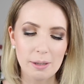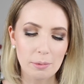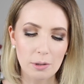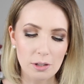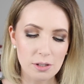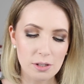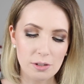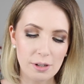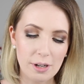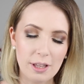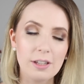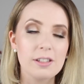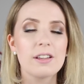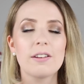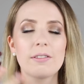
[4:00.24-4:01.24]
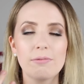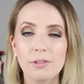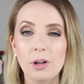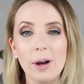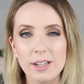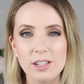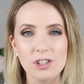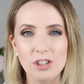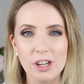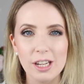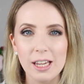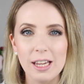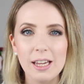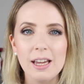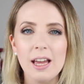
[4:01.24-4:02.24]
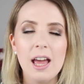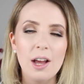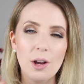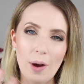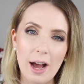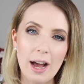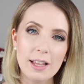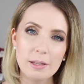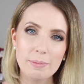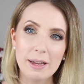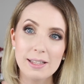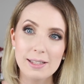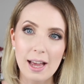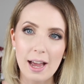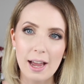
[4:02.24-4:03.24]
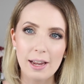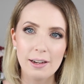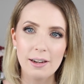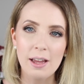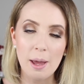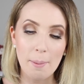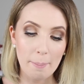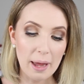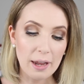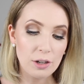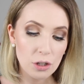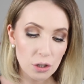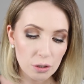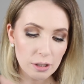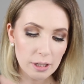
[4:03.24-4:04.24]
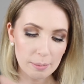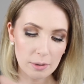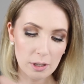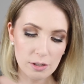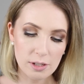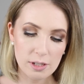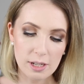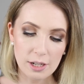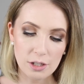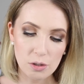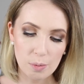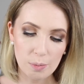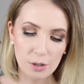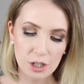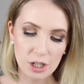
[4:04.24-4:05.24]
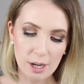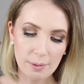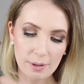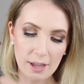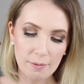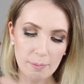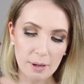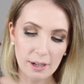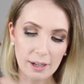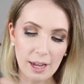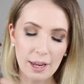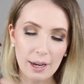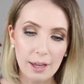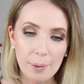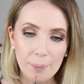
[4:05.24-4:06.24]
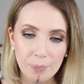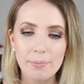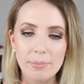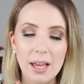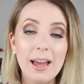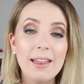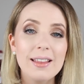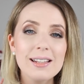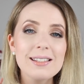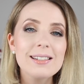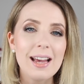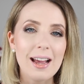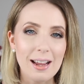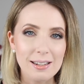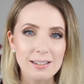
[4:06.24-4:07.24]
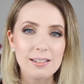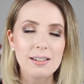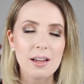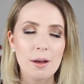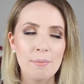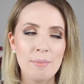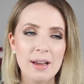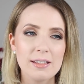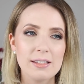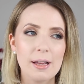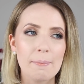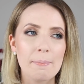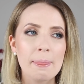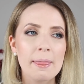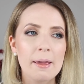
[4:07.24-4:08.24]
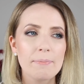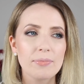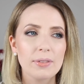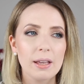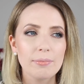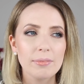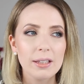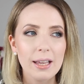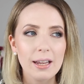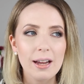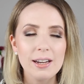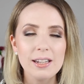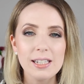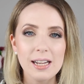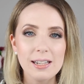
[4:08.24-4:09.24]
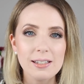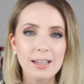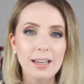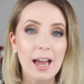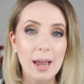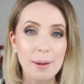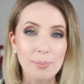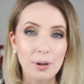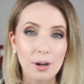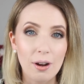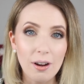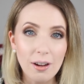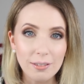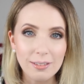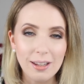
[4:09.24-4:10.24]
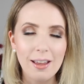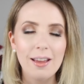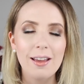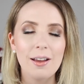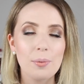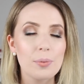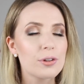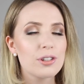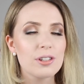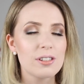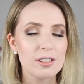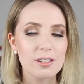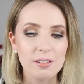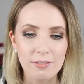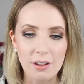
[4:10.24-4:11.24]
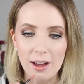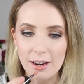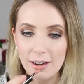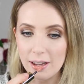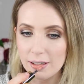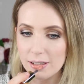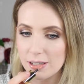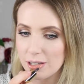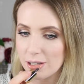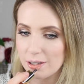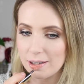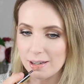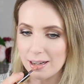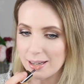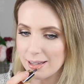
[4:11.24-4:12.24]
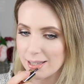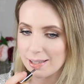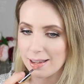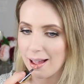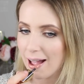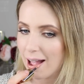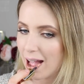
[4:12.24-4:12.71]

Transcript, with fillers: lip glosses or anything because they're quite streaky, quite hard to maintain. But nude lip glosses I do appreciate when they have a bit of colour, and these taste amazing. They kind of taste like apricot, which is just divine. It's so nice.